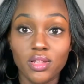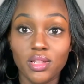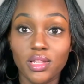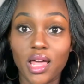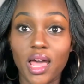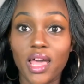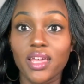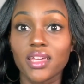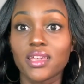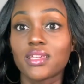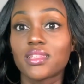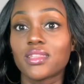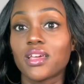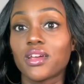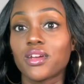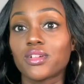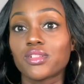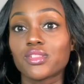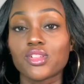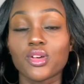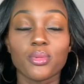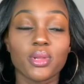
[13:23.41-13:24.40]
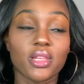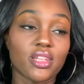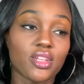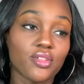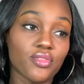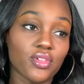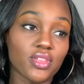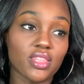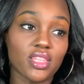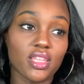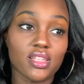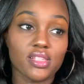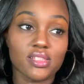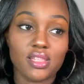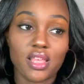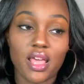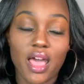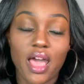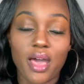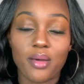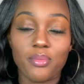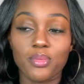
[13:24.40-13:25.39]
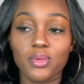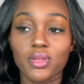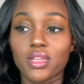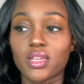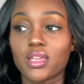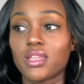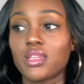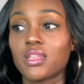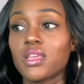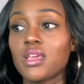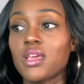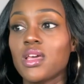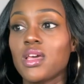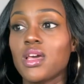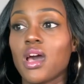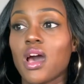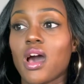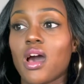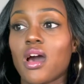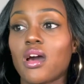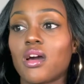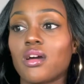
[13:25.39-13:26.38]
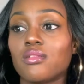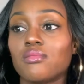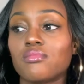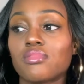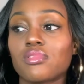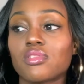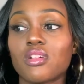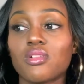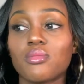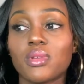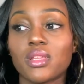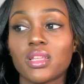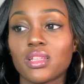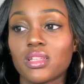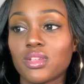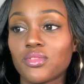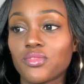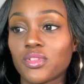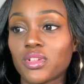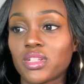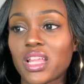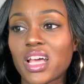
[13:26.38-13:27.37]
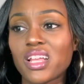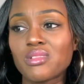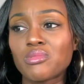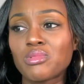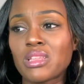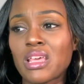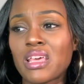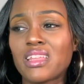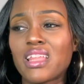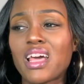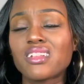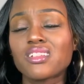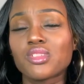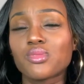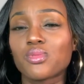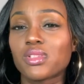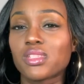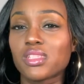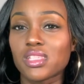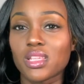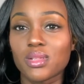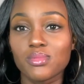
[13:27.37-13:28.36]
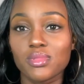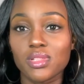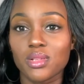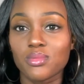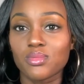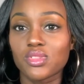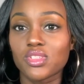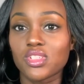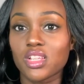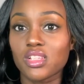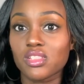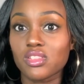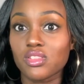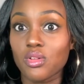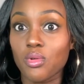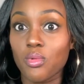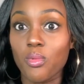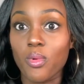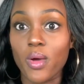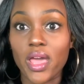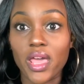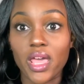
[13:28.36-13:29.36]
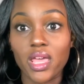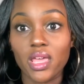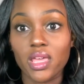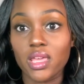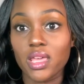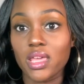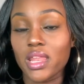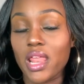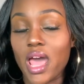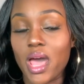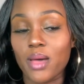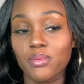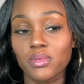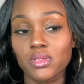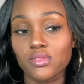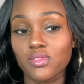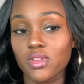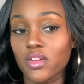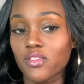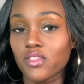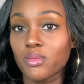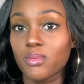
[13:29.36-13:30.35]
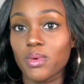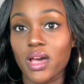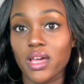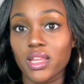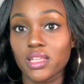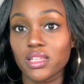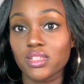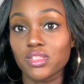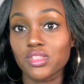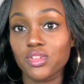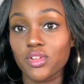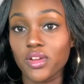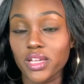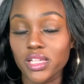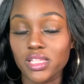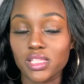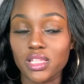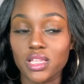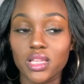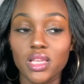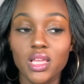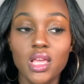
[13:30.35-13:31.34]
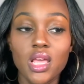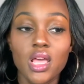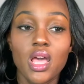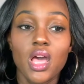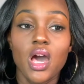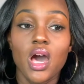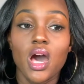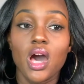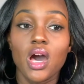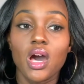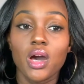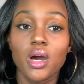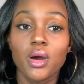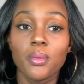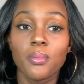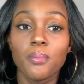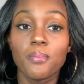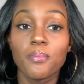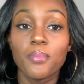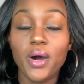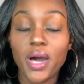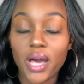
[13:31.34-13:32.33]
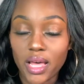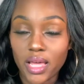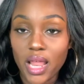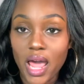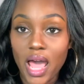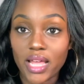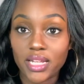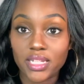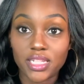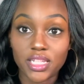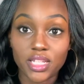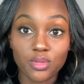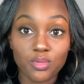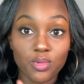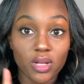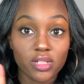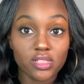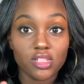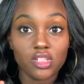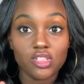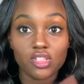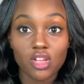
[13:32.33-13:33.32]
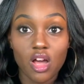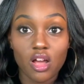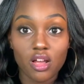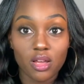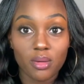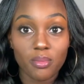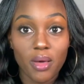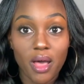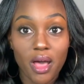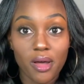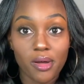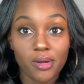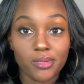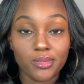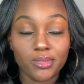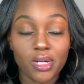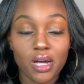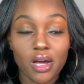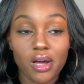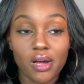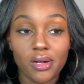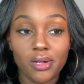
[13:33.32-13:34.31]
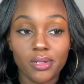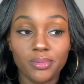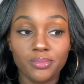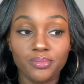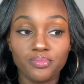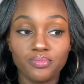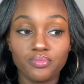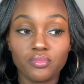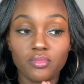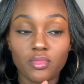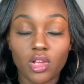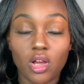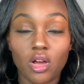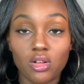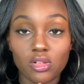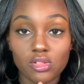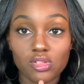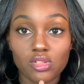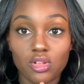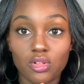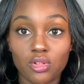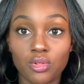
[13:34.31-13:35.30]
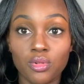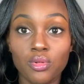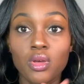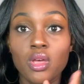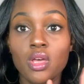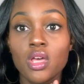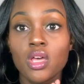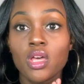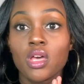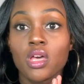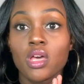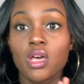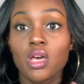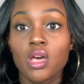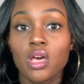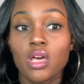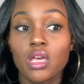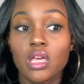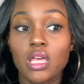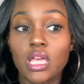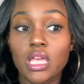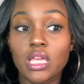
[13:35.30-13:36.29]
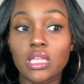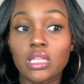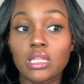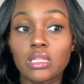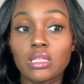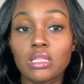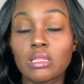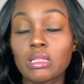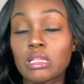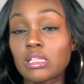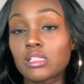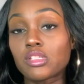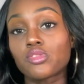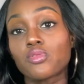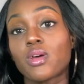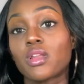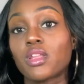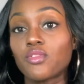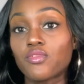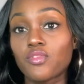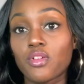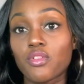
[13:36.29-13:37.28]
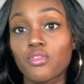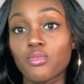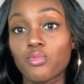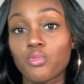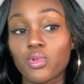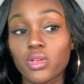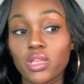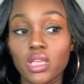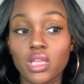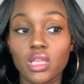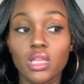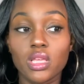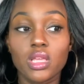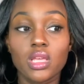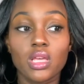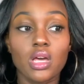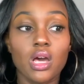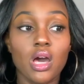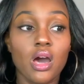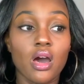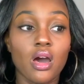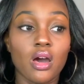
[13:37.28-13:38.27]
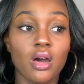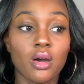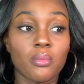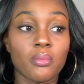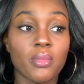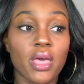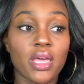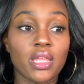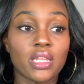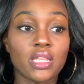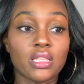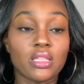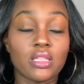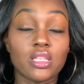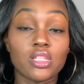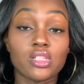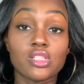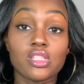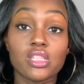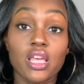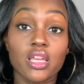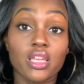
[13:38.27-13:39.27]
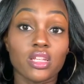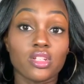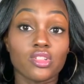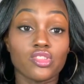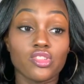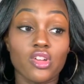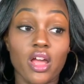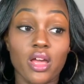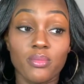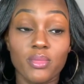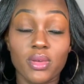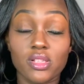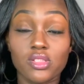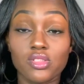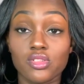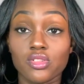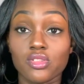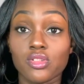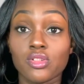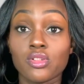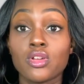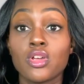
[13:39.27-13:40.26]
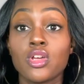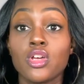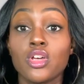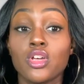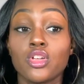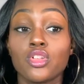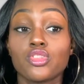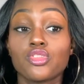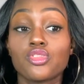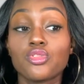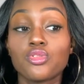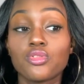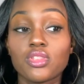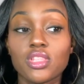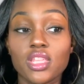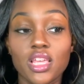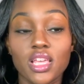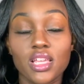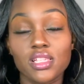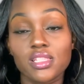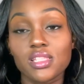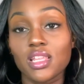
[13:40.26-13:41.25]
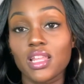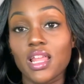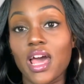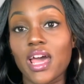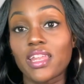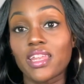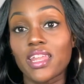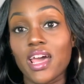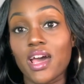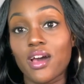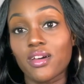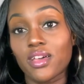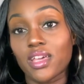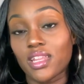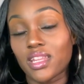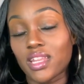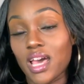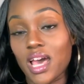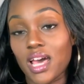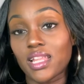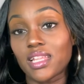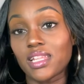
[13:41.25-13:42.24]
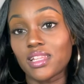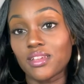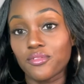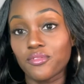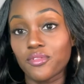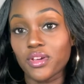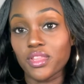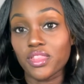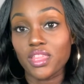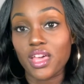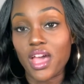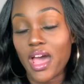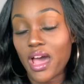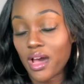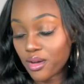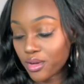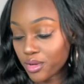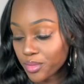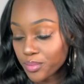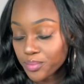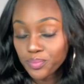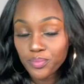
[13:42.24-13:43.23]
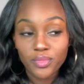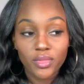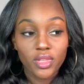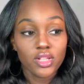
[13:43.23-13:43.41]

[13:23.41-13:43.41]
Like there are so many different things that happen, um, so many different, not and not just with symptoms, just the way it happens for everybody is crazy. Um, but I did want to talk about um, also in this 25th week um, and in this second trimester, two things that I now cannot live without.